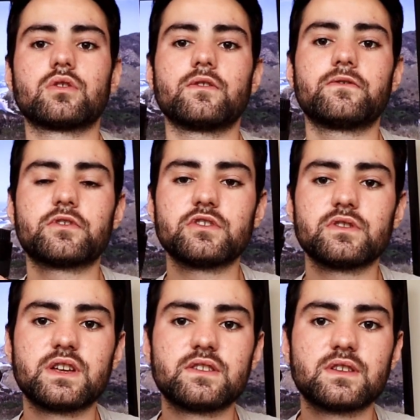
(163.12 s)
So the first
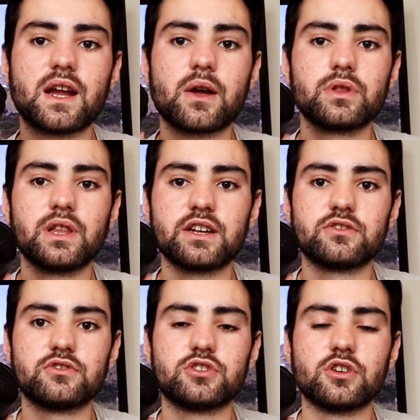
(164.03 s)
lens that I would like
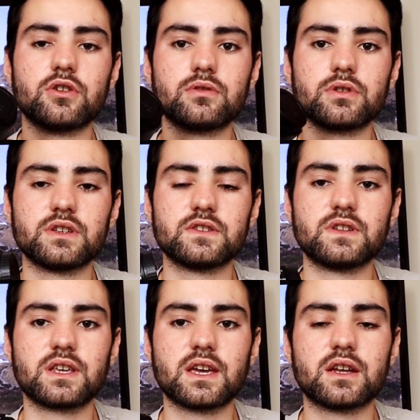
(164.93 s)
to show is
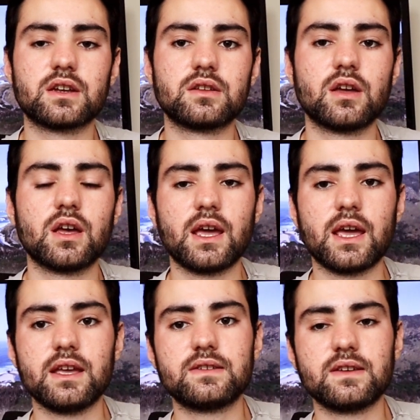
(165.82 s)
the Canon
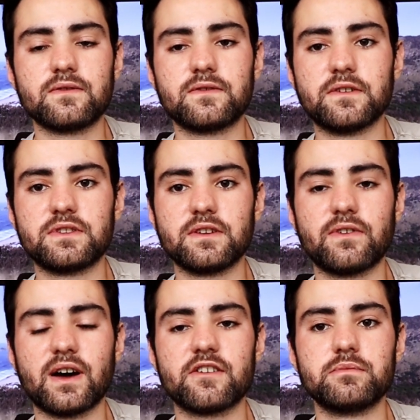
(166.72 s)

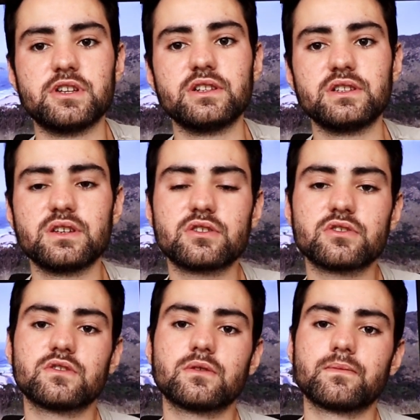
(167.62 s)
1855
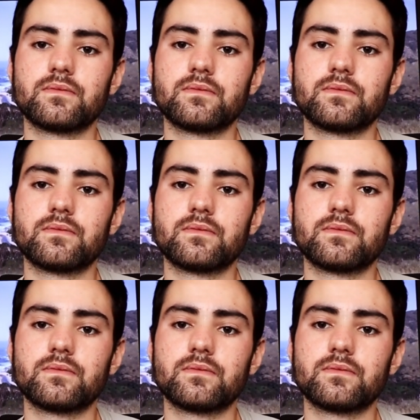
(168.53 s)
milliliters.